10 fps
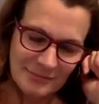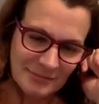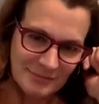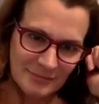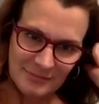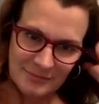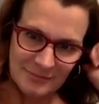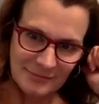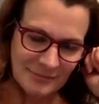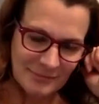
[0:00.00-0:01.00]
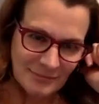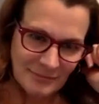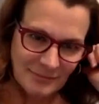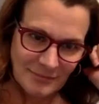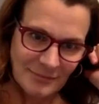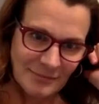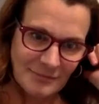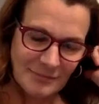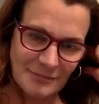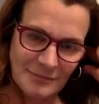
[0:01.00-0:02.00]

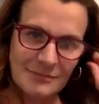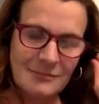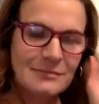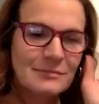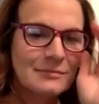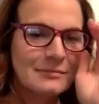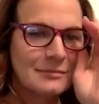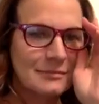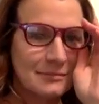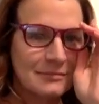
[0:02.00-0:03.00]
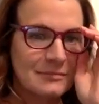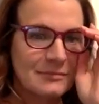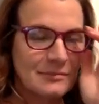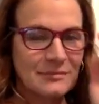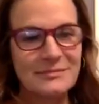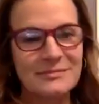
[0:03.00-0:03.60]
[no speech]